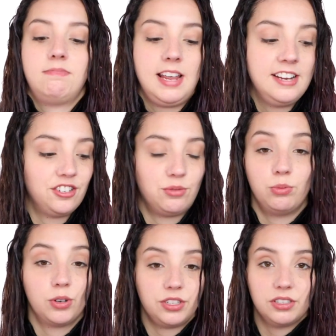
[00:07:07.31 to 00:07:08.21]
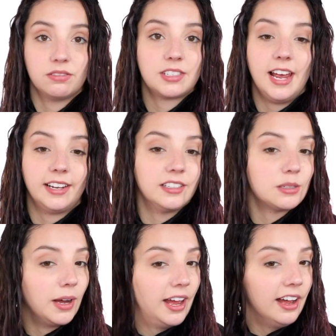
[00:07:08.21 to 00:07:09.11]
it just wasn't taking
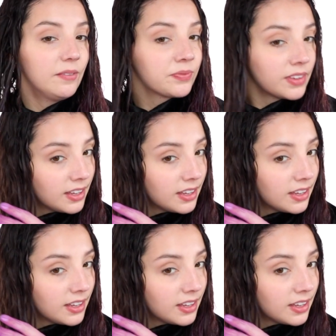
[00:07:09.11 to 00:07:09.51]
to my hair.